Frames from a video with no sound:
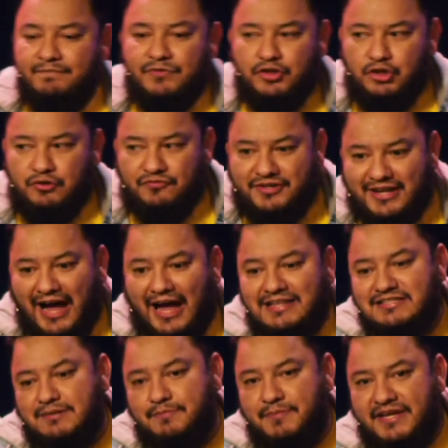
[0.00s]
you've
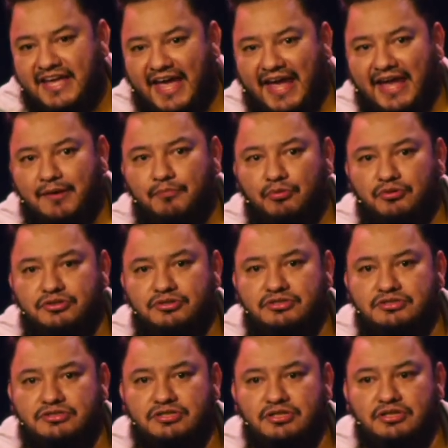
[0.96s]
got to be able
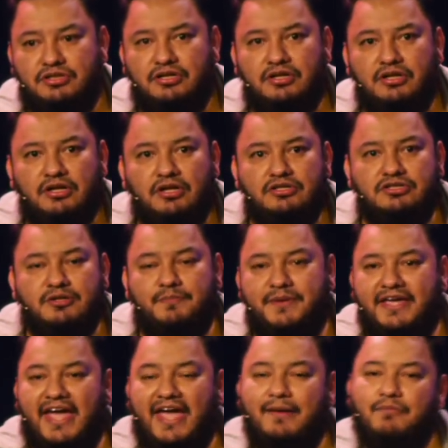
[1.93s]
to
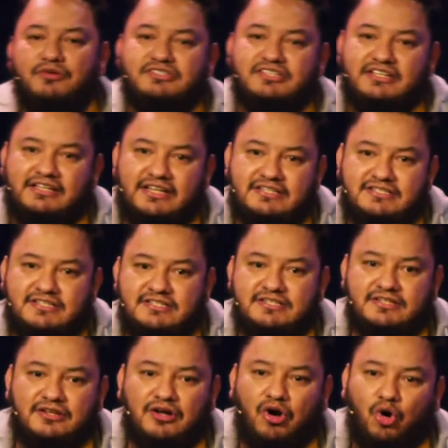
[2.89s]
listen
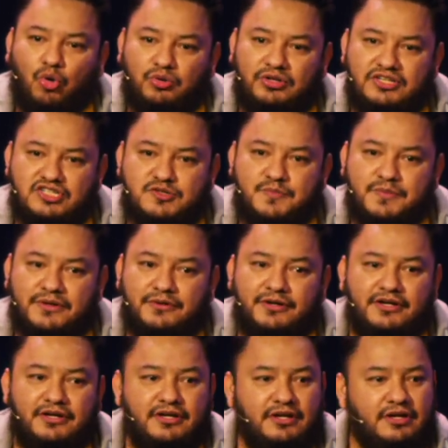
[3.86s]
to the Holy
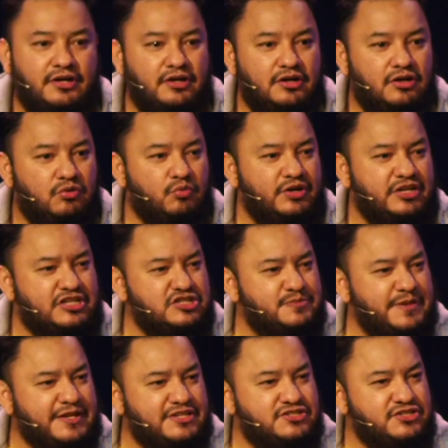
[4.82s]
Spirit when he
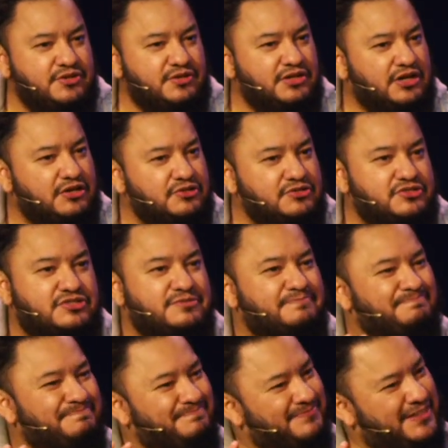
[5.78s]
speaks to you and goes,
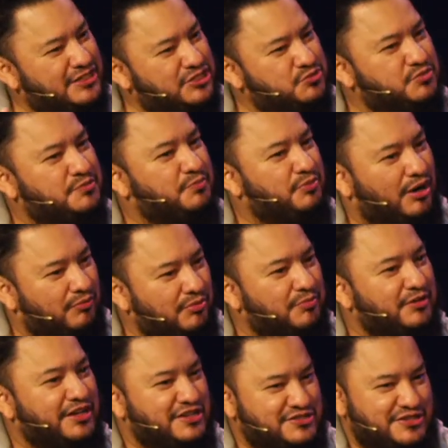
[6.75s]
this one
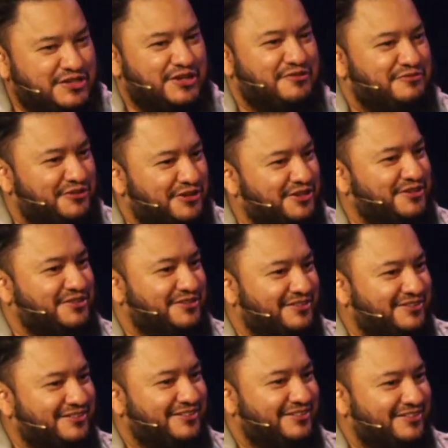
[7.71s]
probably isn't good for you.
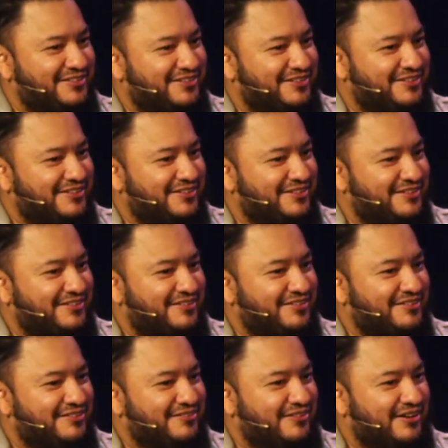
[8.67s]

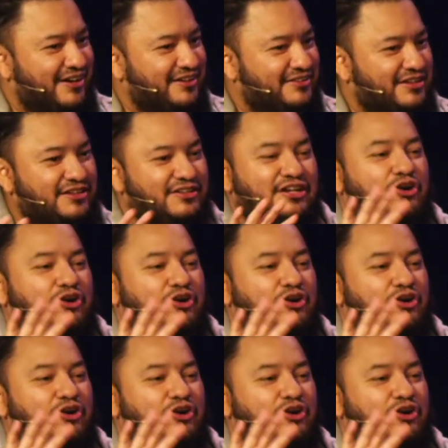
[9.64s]
Right? The